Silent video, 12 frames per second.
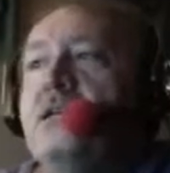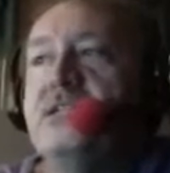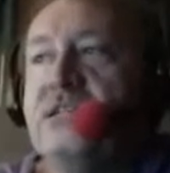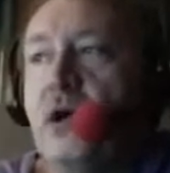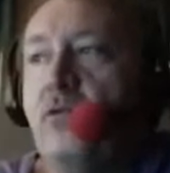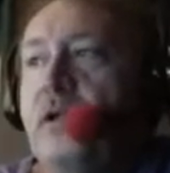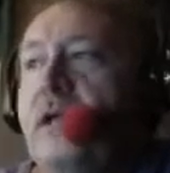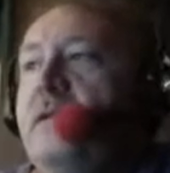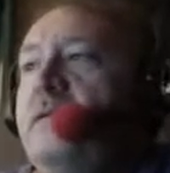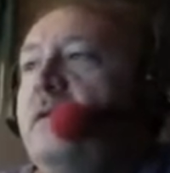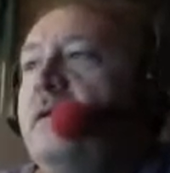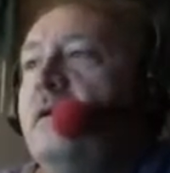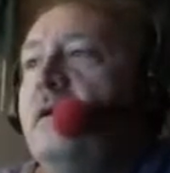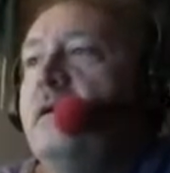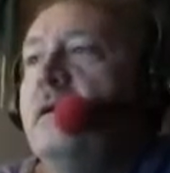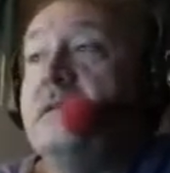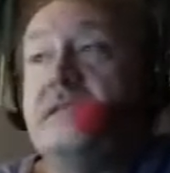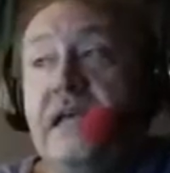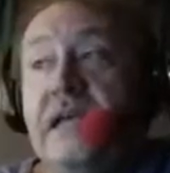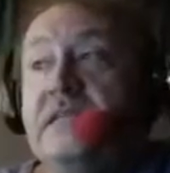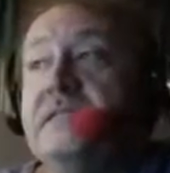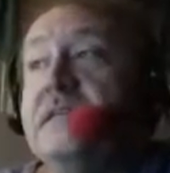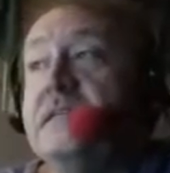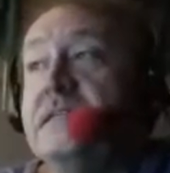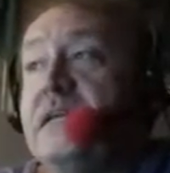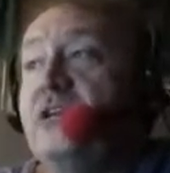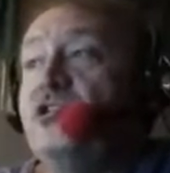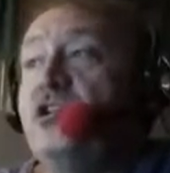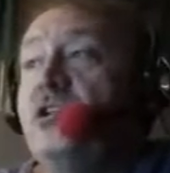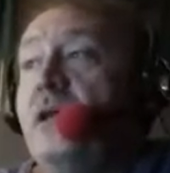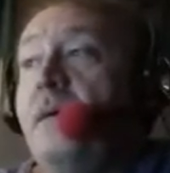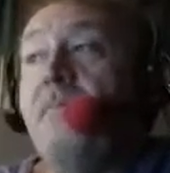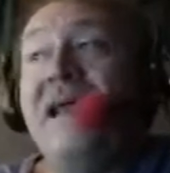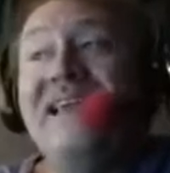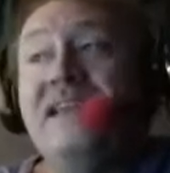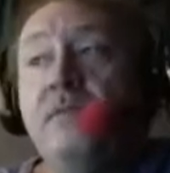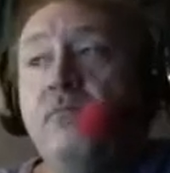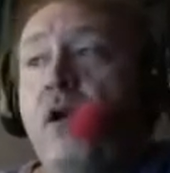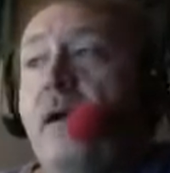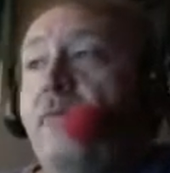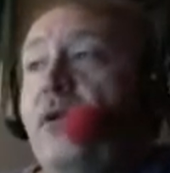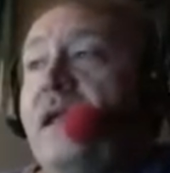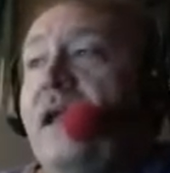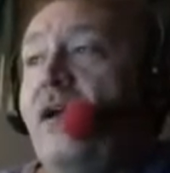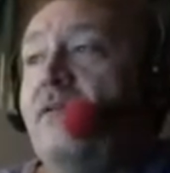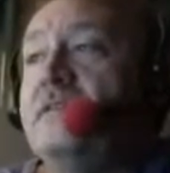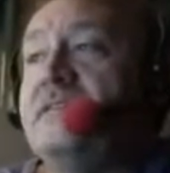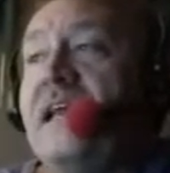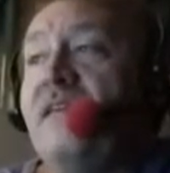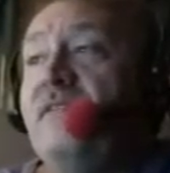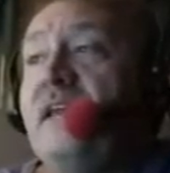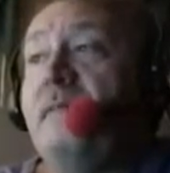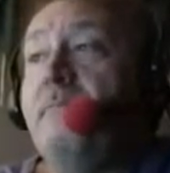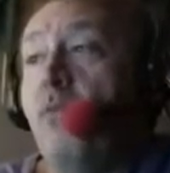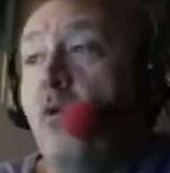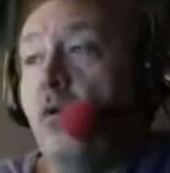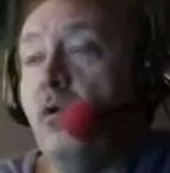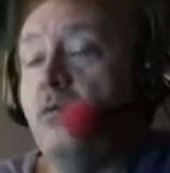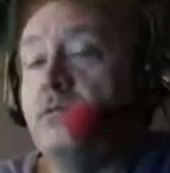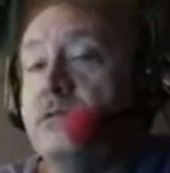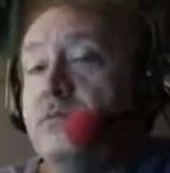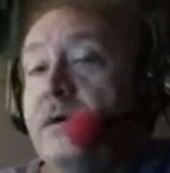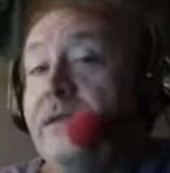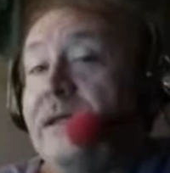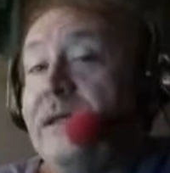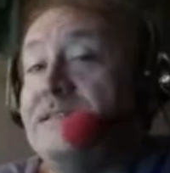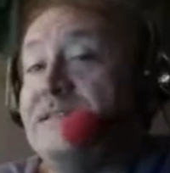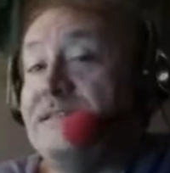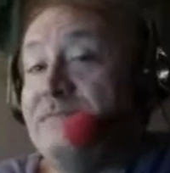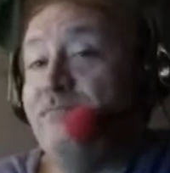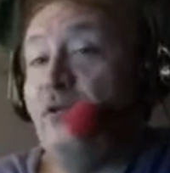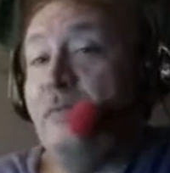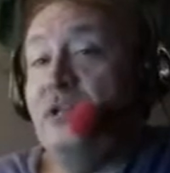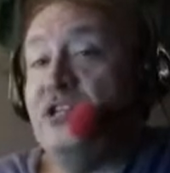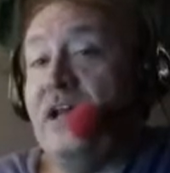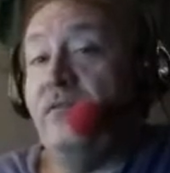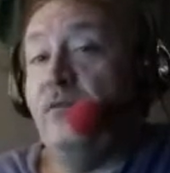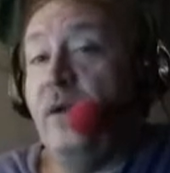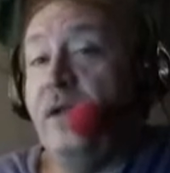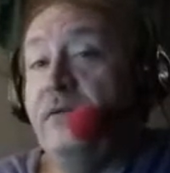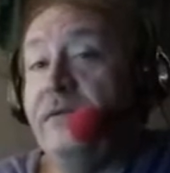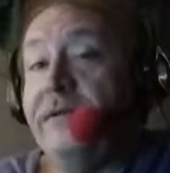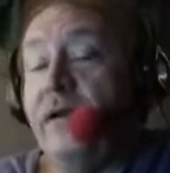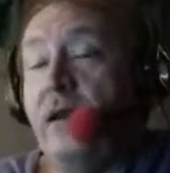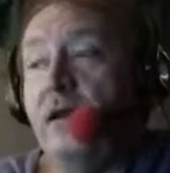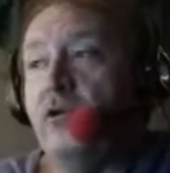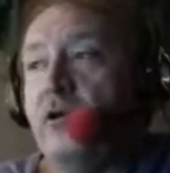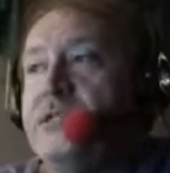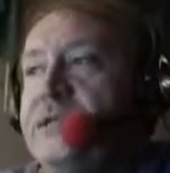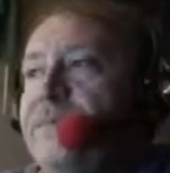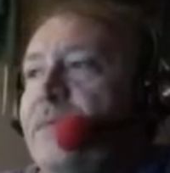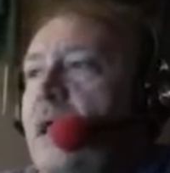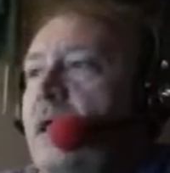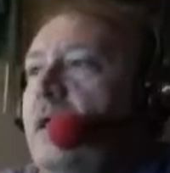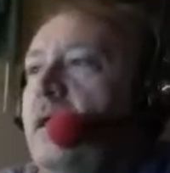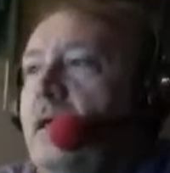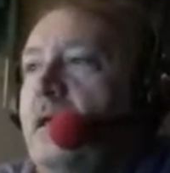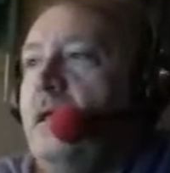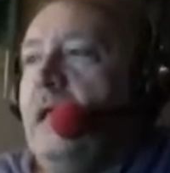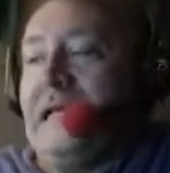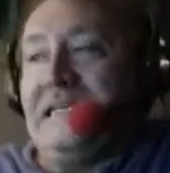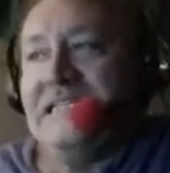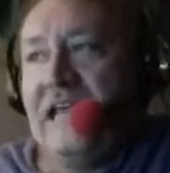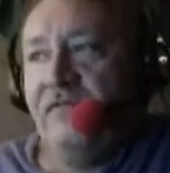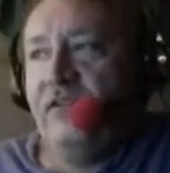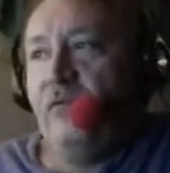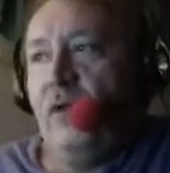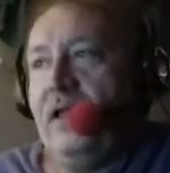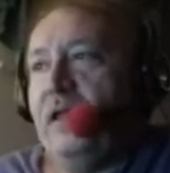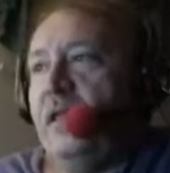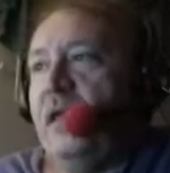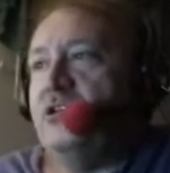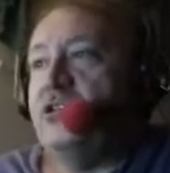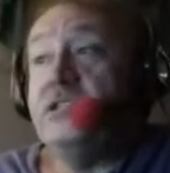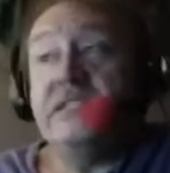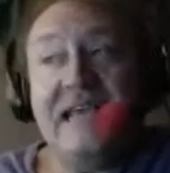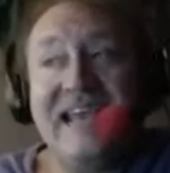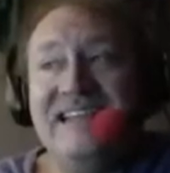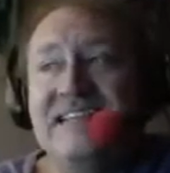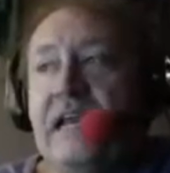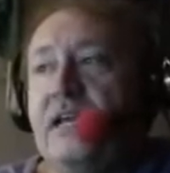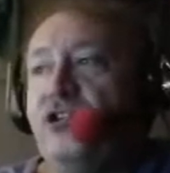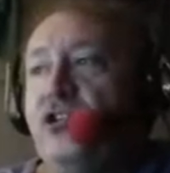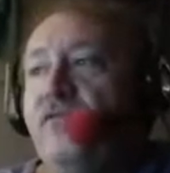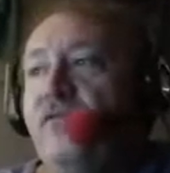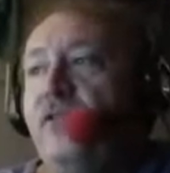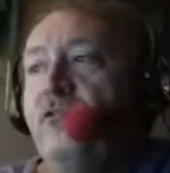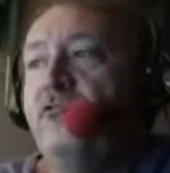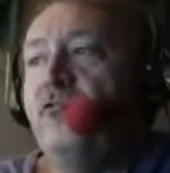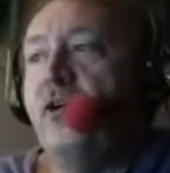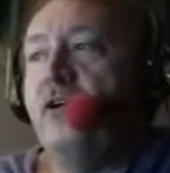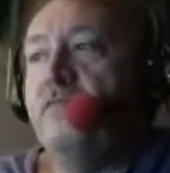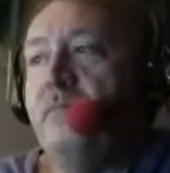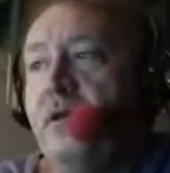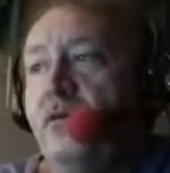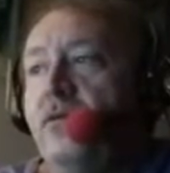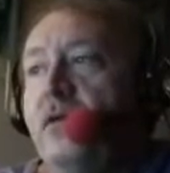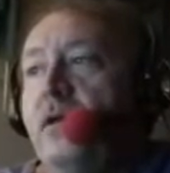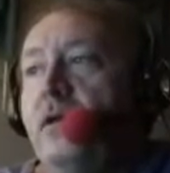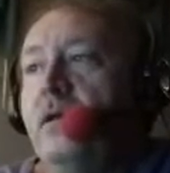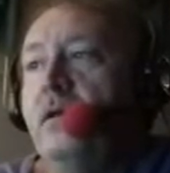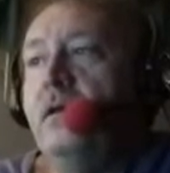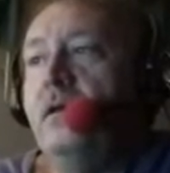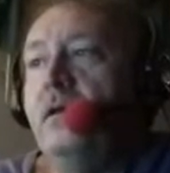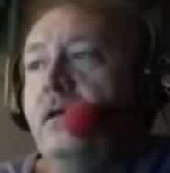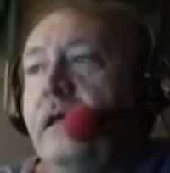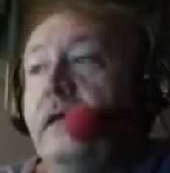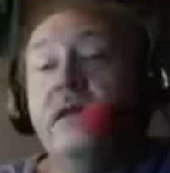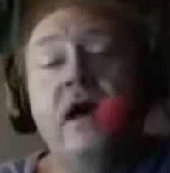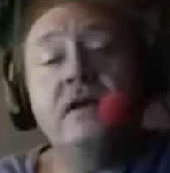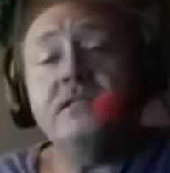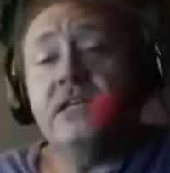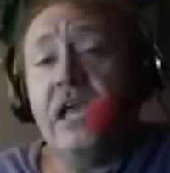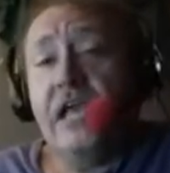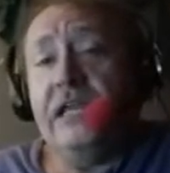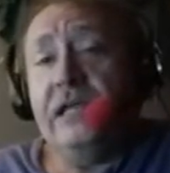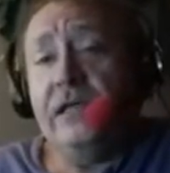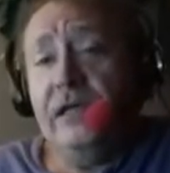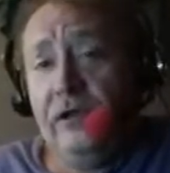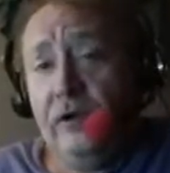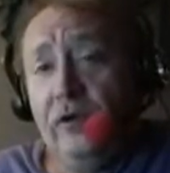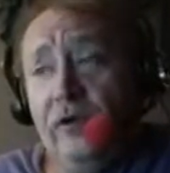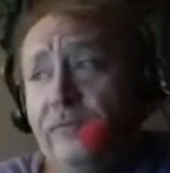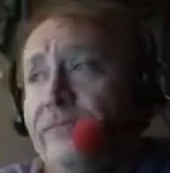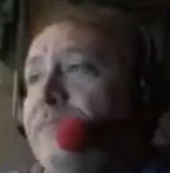zoning, estate succession, abandoned property, health, safety, and morals. Well, that's pretty much out the window in Congress. Safety regulations, sanitation, food, drug, milk, intoxicating liquor,